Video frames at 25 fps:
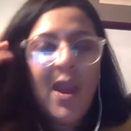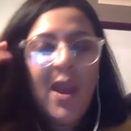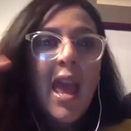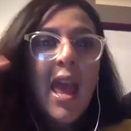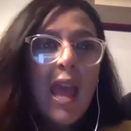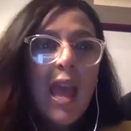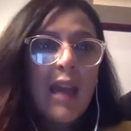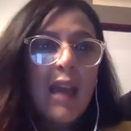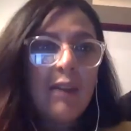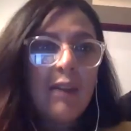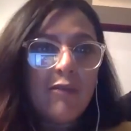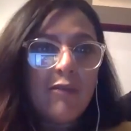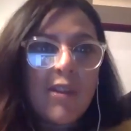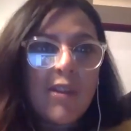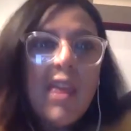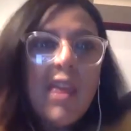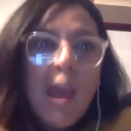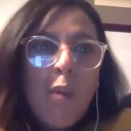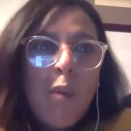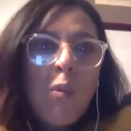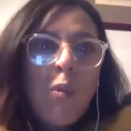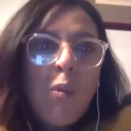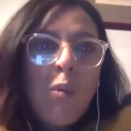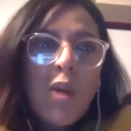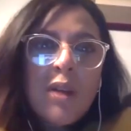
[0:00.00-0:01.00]
And for that
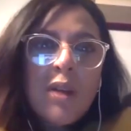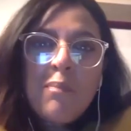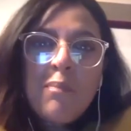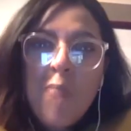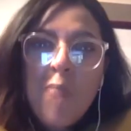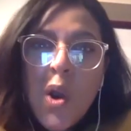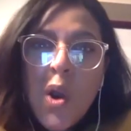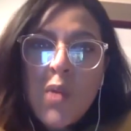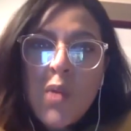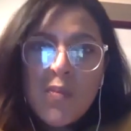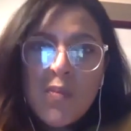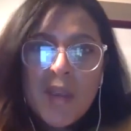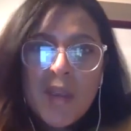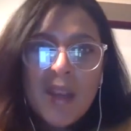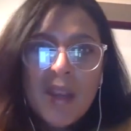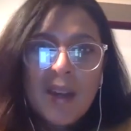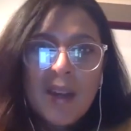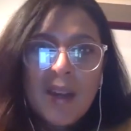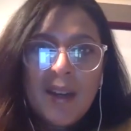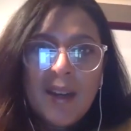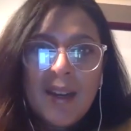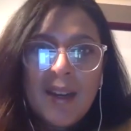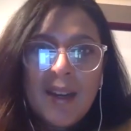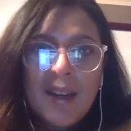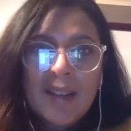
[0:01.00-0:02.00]
one moment
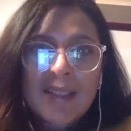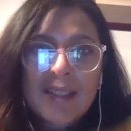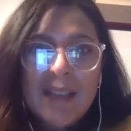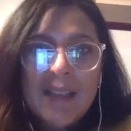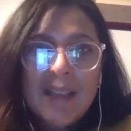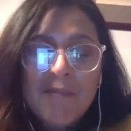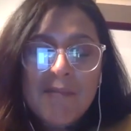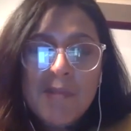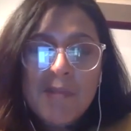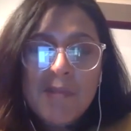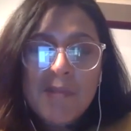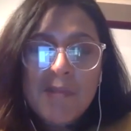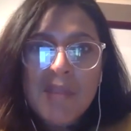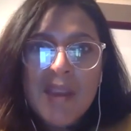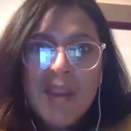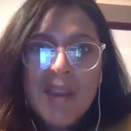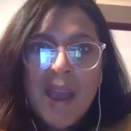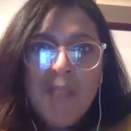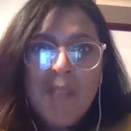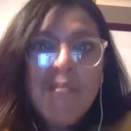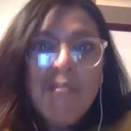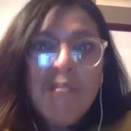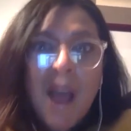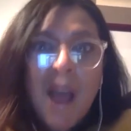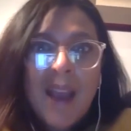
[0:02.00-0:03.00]
at 7
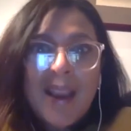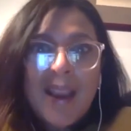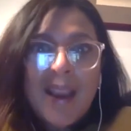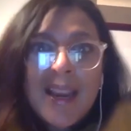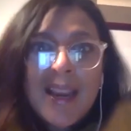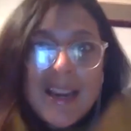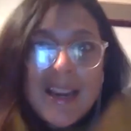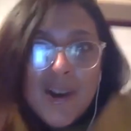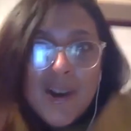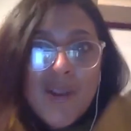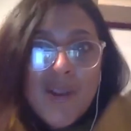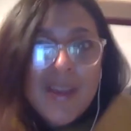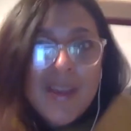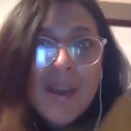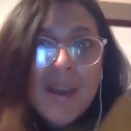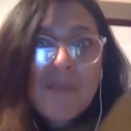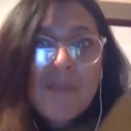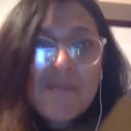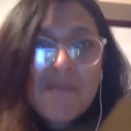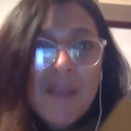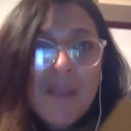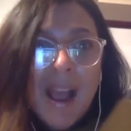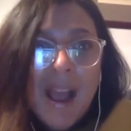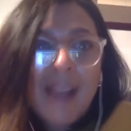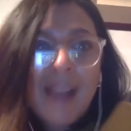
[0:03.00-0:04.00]
p.m., I hear
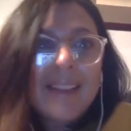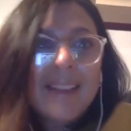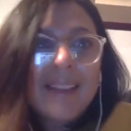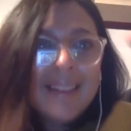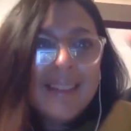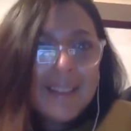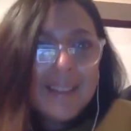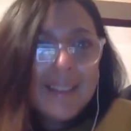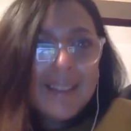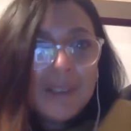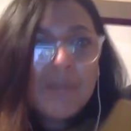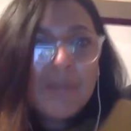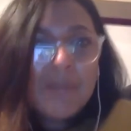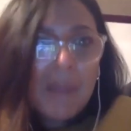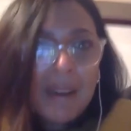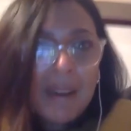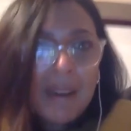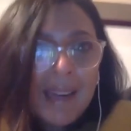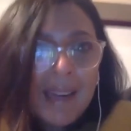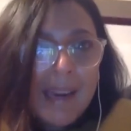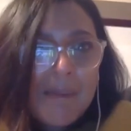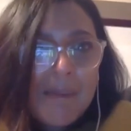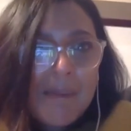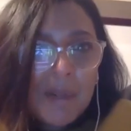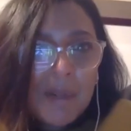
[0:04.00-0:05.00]
them. I hear my
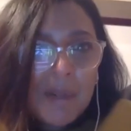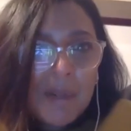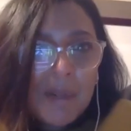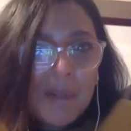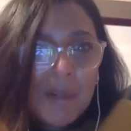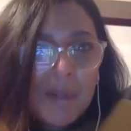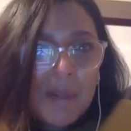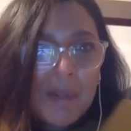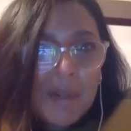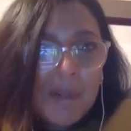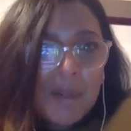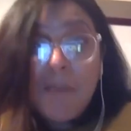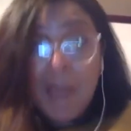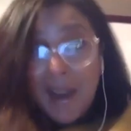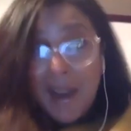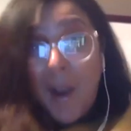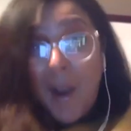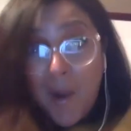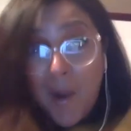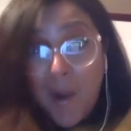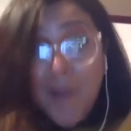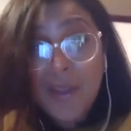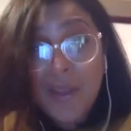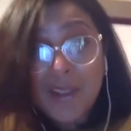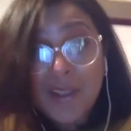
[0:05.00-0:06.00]
neighbors. I'm like,
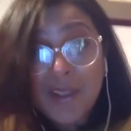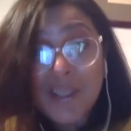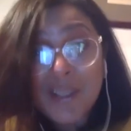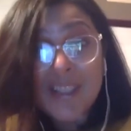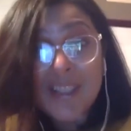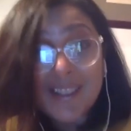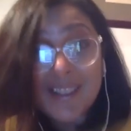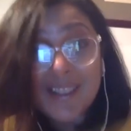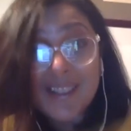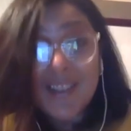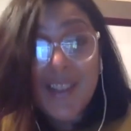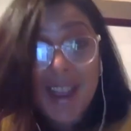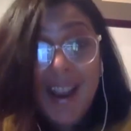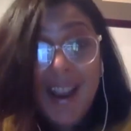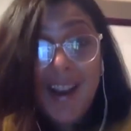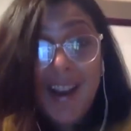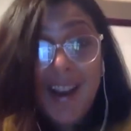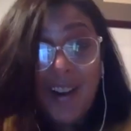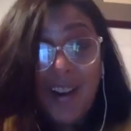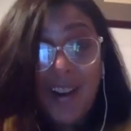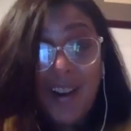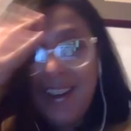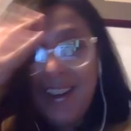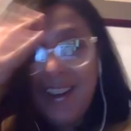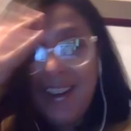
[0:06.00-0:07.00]
oh, they're still
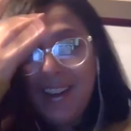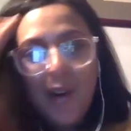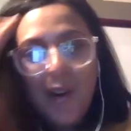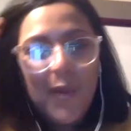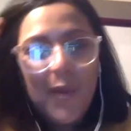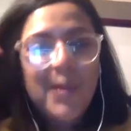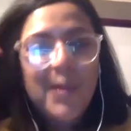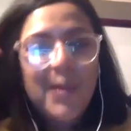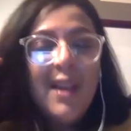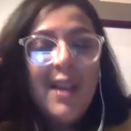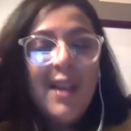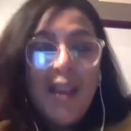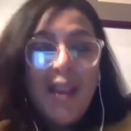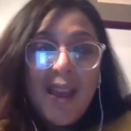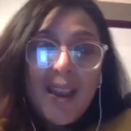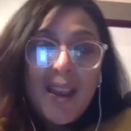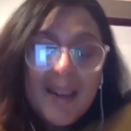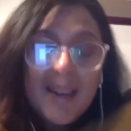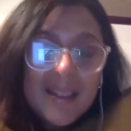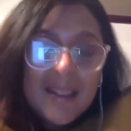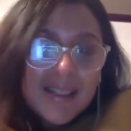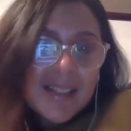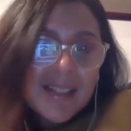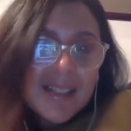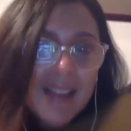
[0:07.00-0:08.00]
there, And
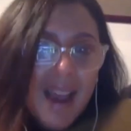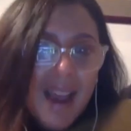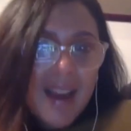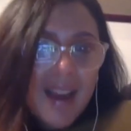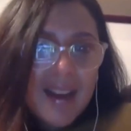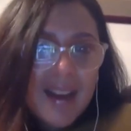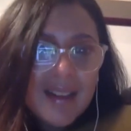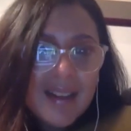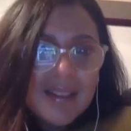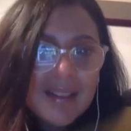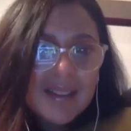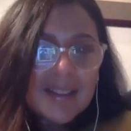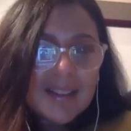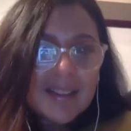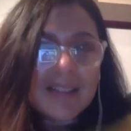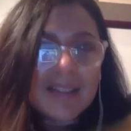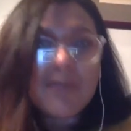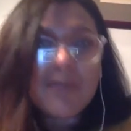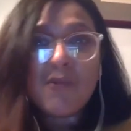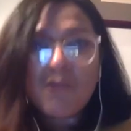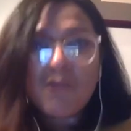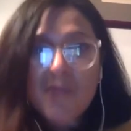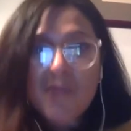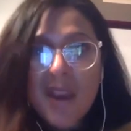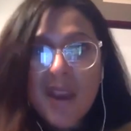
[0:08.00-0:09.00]
it's nice. It's a
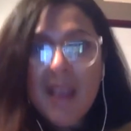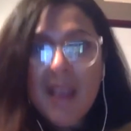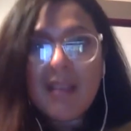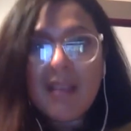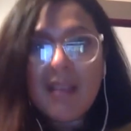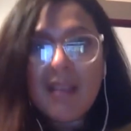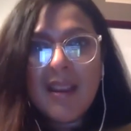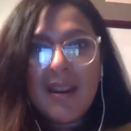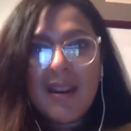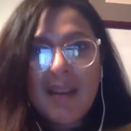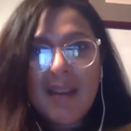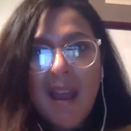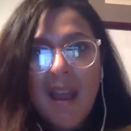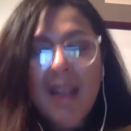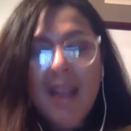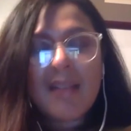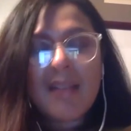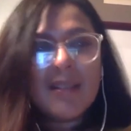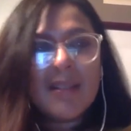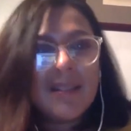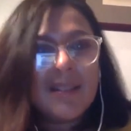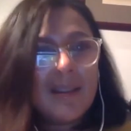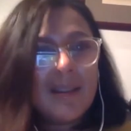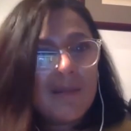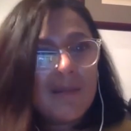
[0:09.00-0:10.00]
really nice
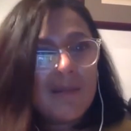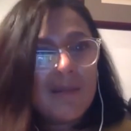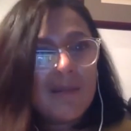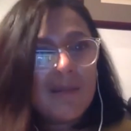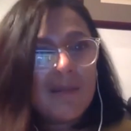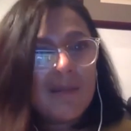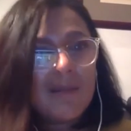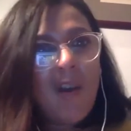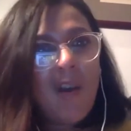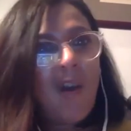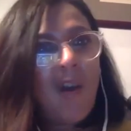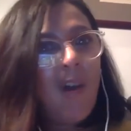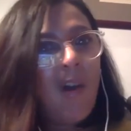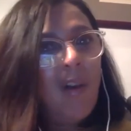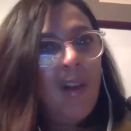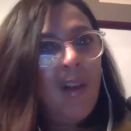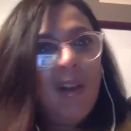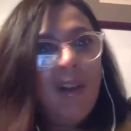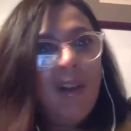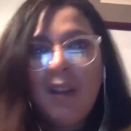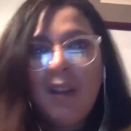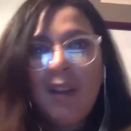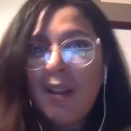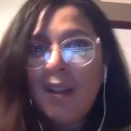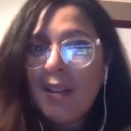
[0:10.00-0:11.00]
communal,
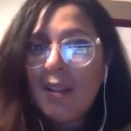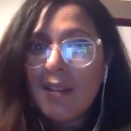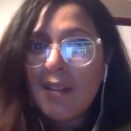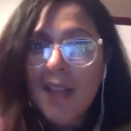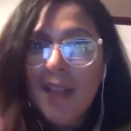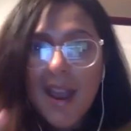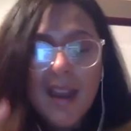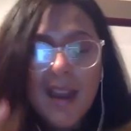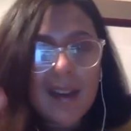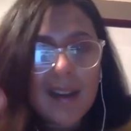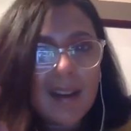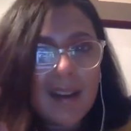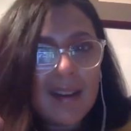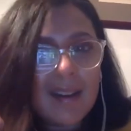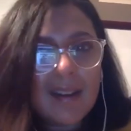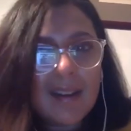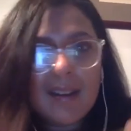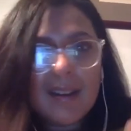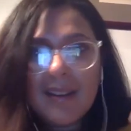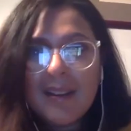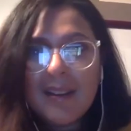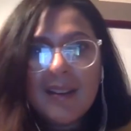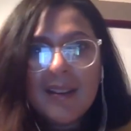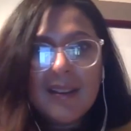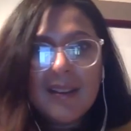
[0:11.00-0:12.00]

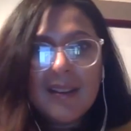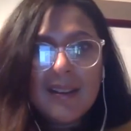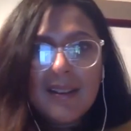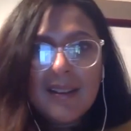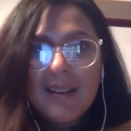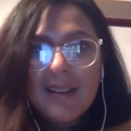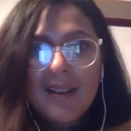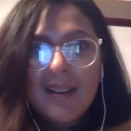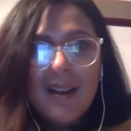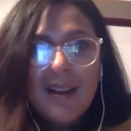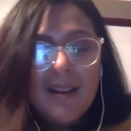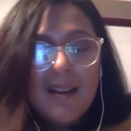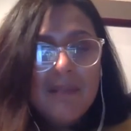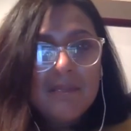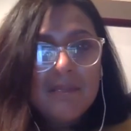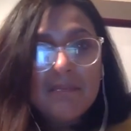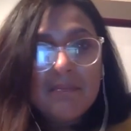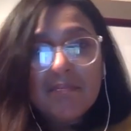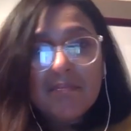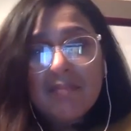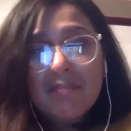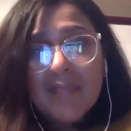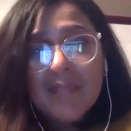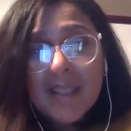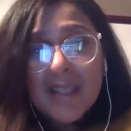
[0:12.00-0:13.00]

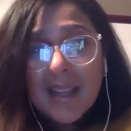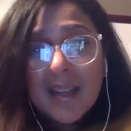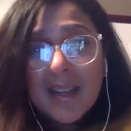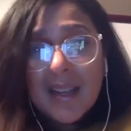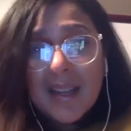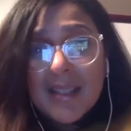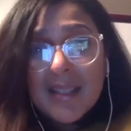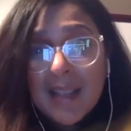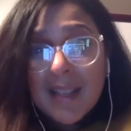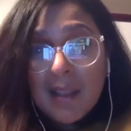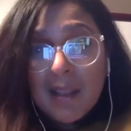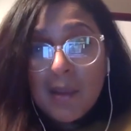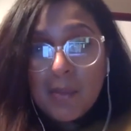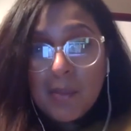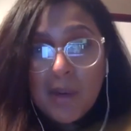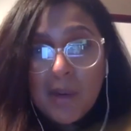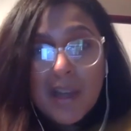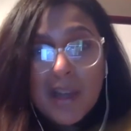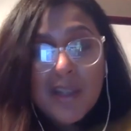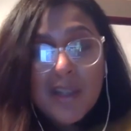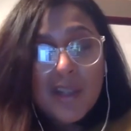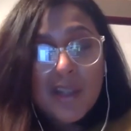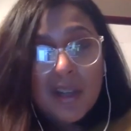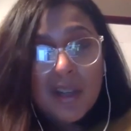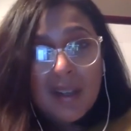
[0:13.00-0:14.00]
it's like a
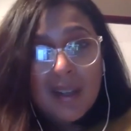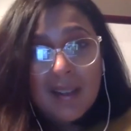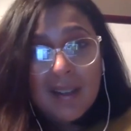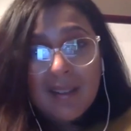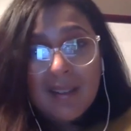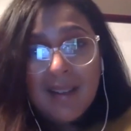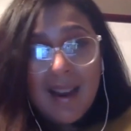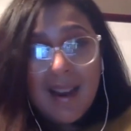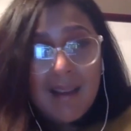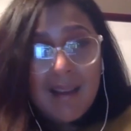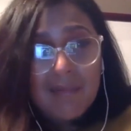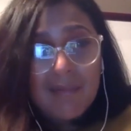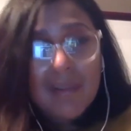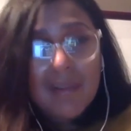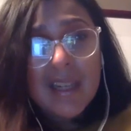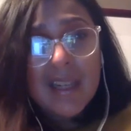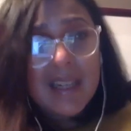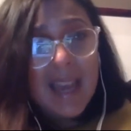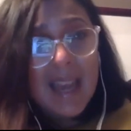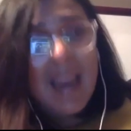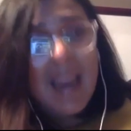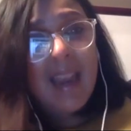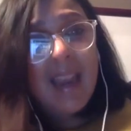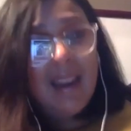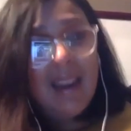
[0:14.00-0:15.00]
celebration every
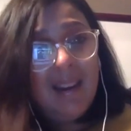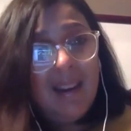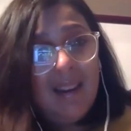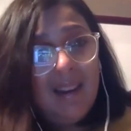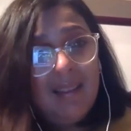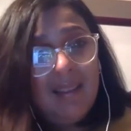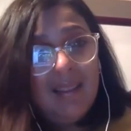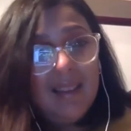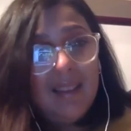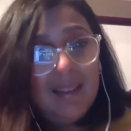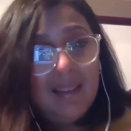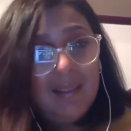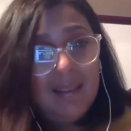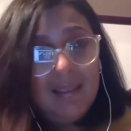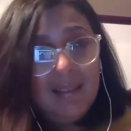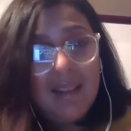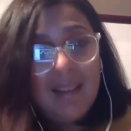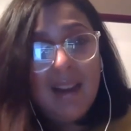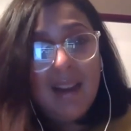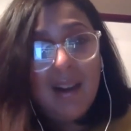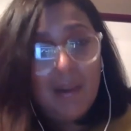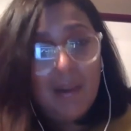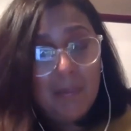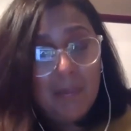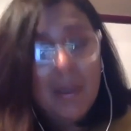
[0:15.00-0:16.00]
day that
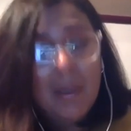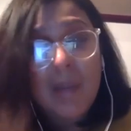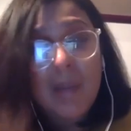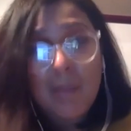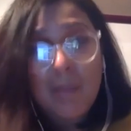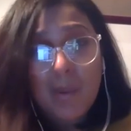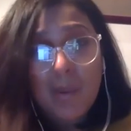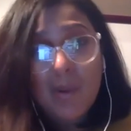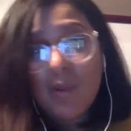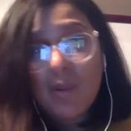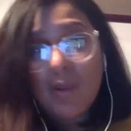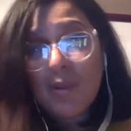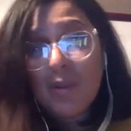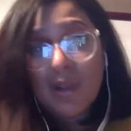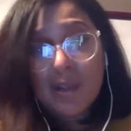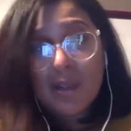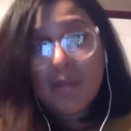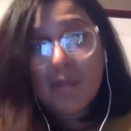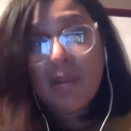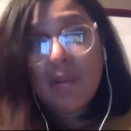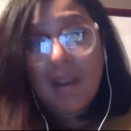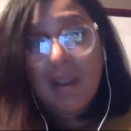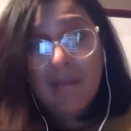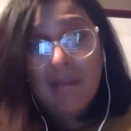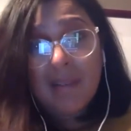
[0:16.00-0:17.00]
there are people who are
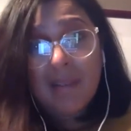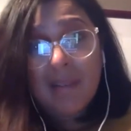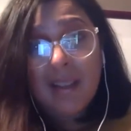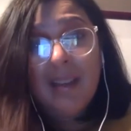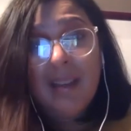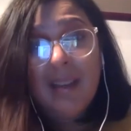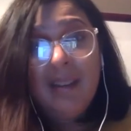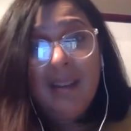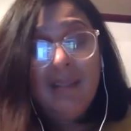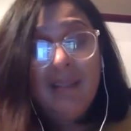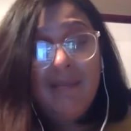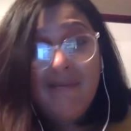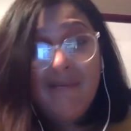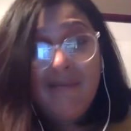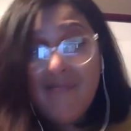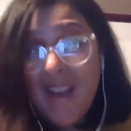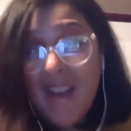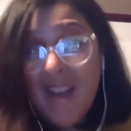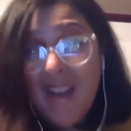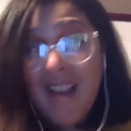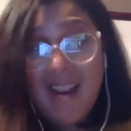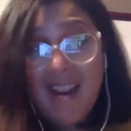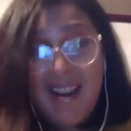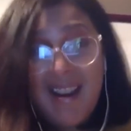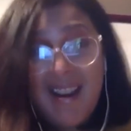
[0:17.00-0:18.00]
doing really
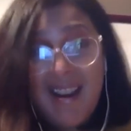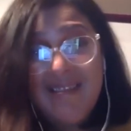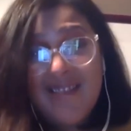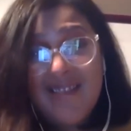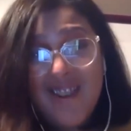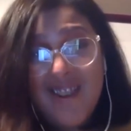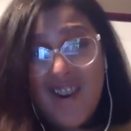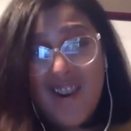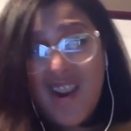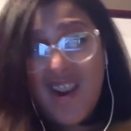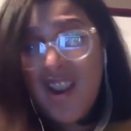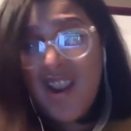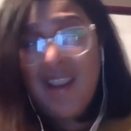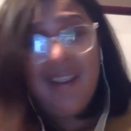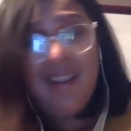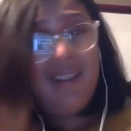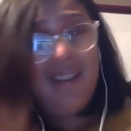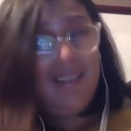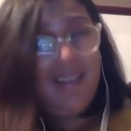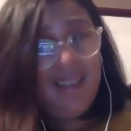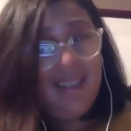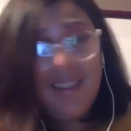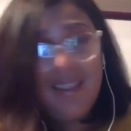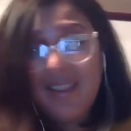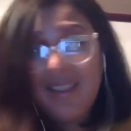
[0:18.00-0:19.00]
fine, good,
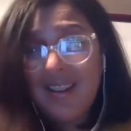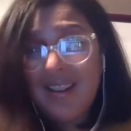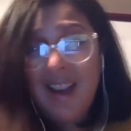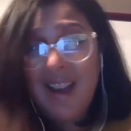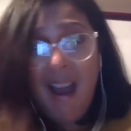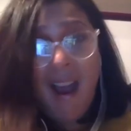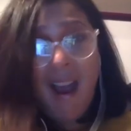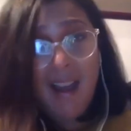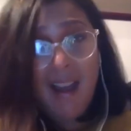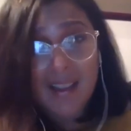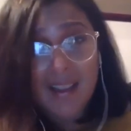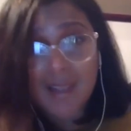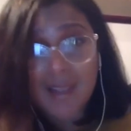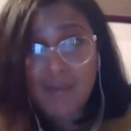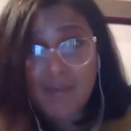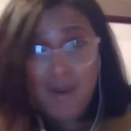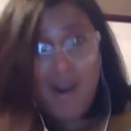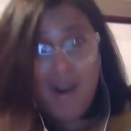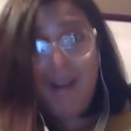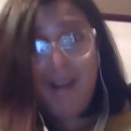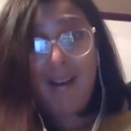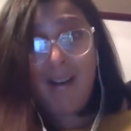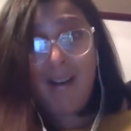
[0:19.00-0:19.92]
God's work,